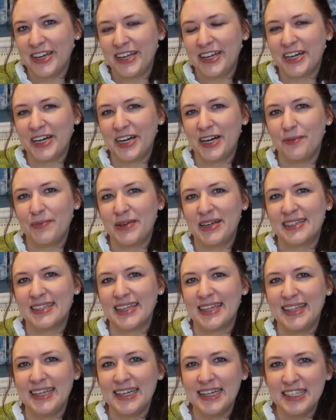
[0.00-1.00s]
here because
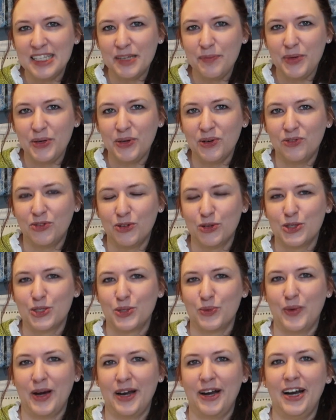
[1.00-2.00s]
I think it's a beautiful
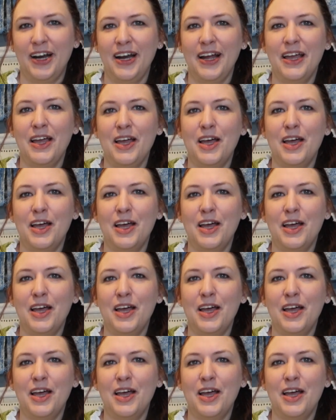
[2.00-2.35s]
sweater,